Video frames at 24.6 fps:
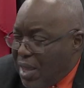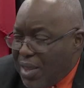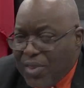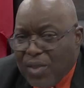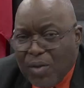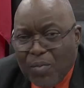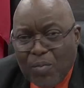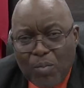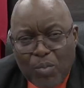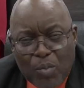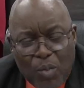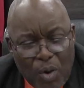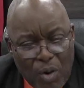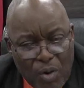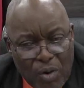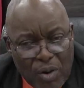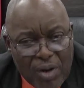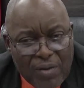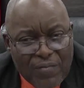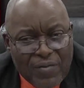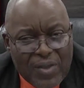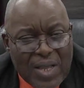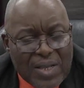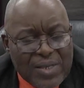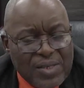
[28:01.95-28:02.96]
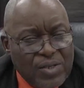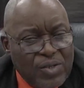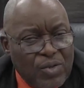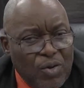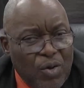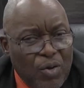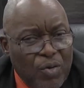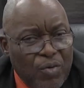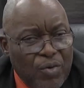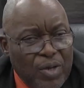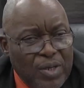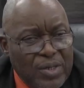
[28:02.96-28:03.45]
The moral of that
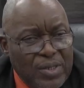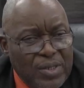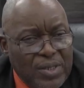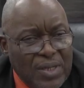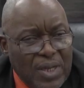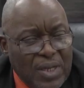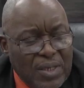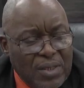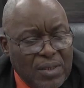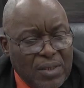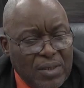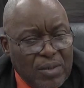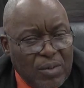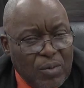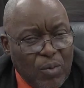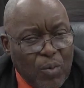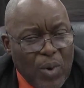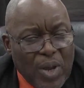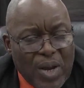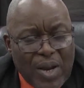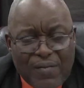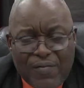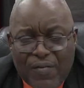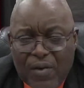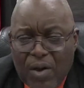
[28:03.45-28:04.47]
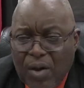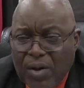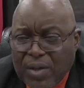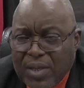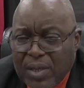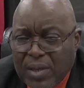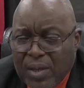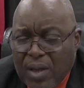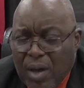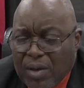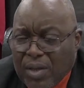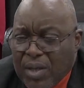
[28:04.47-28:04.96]
story is that whatever
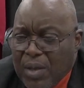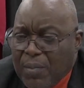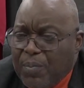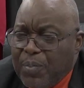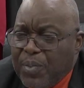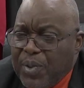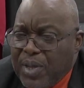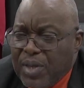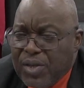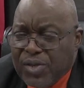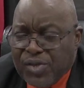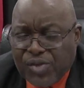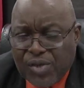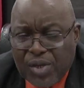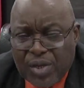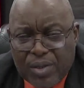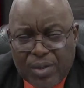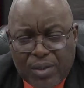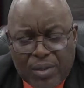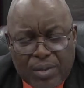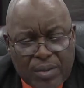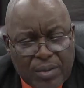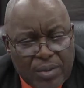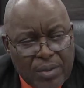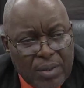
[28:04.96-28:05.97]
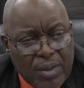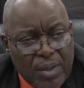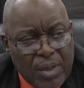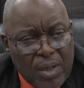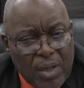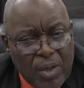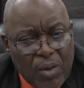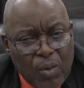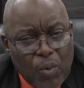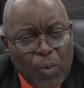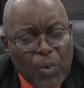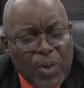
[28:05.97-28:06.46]
occupation
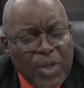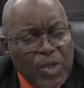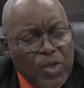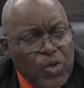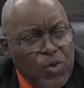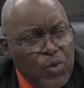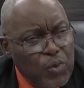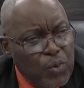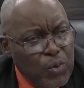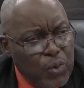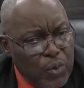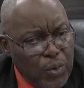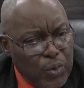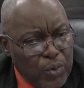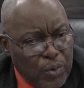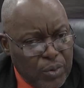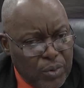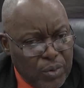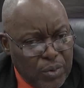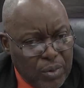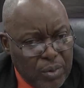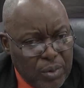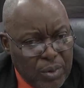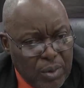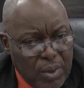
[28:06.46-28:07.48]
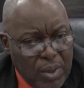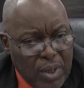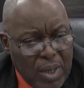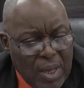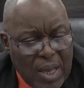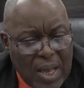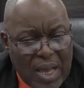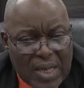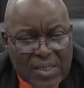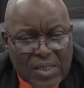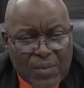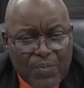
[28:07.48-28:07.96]
we do
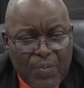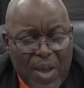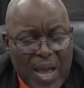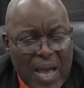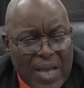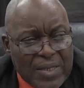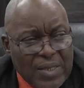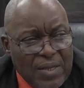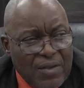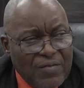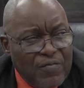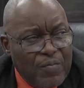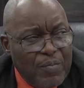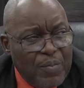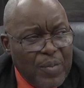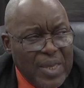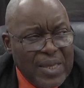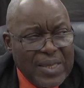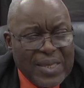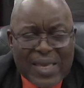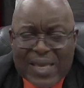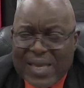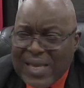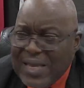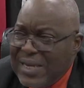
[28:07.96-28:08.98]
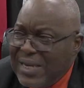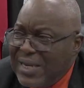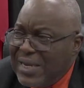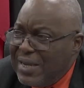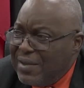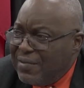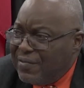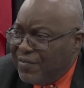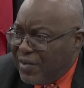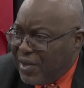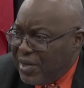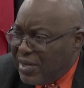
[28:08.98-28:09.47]
as part of making a
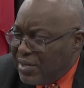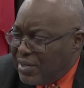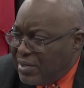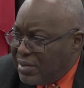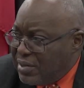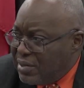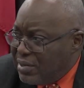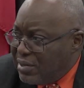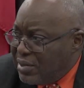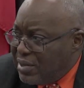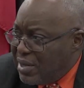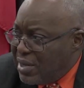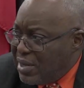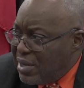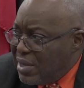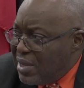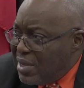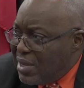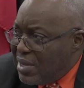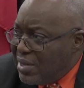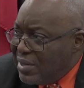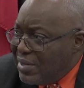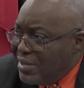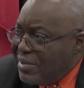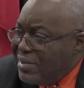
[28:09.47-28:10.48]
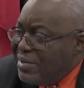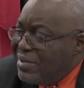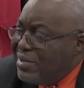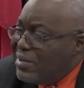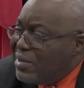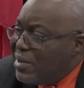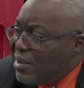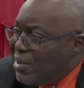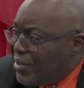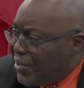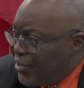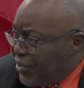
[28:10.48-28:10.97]
living,
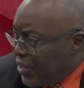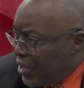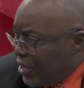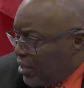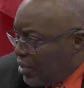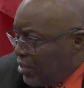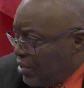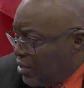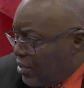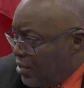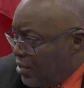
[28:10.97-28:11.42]
nothing